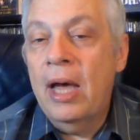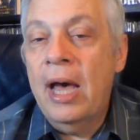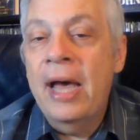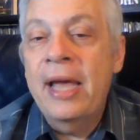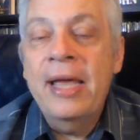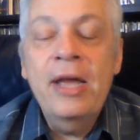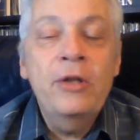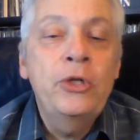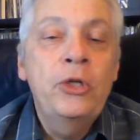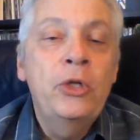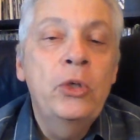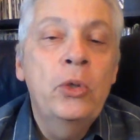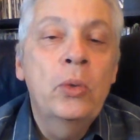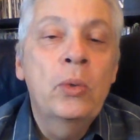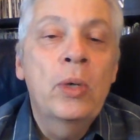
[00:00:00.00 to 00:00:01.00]
I had
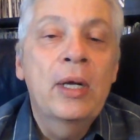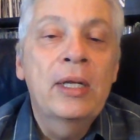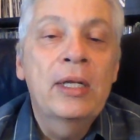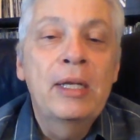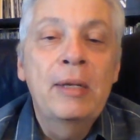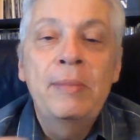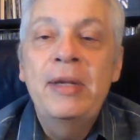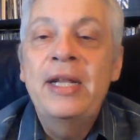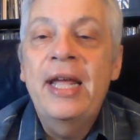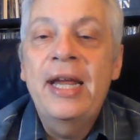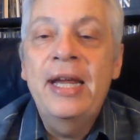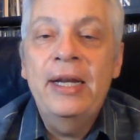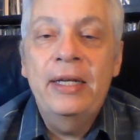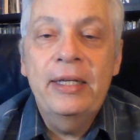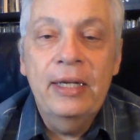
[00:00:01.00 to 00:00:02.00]
to
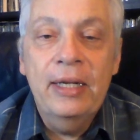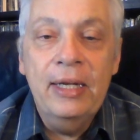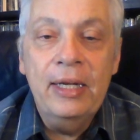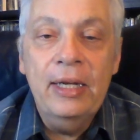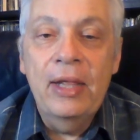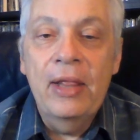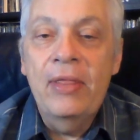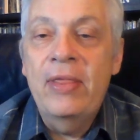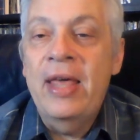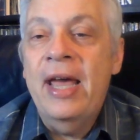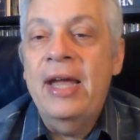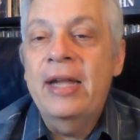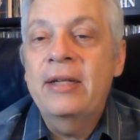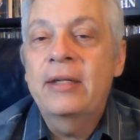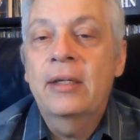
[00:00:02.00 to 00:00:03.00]
eliminate
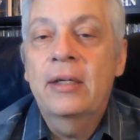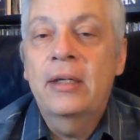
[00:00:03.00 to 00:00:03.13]
that